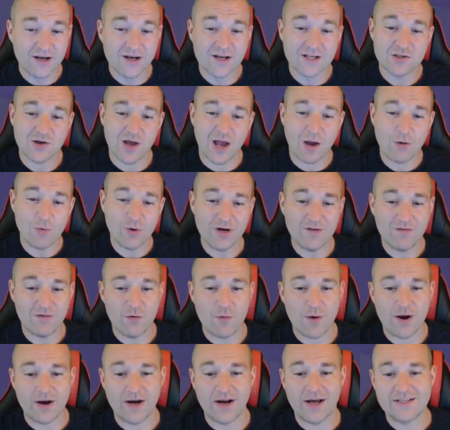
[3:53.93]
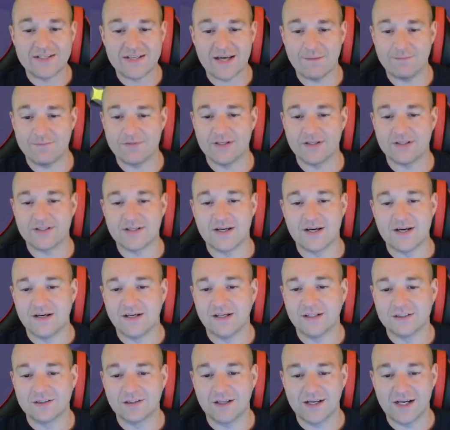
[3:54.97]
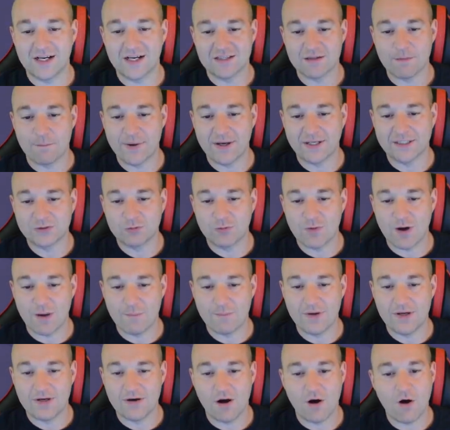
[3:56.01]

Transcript: So I wouldn't even want to attempt it until I got the best weapon